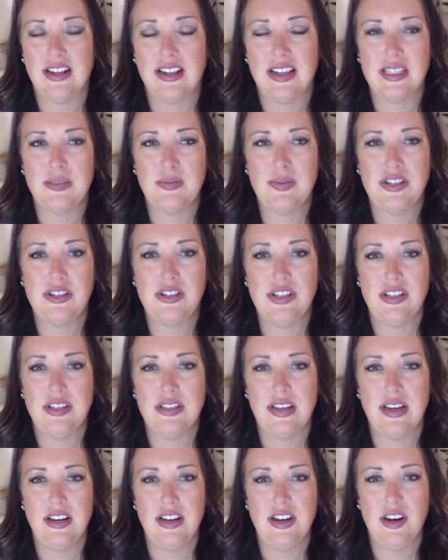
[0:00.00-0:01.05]
Elizabeth, she
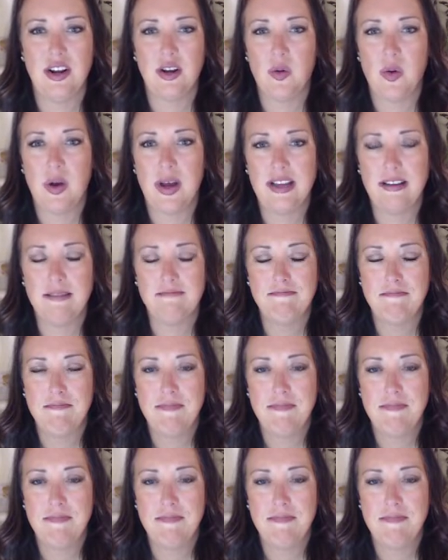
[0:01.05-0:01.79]
said, you know what?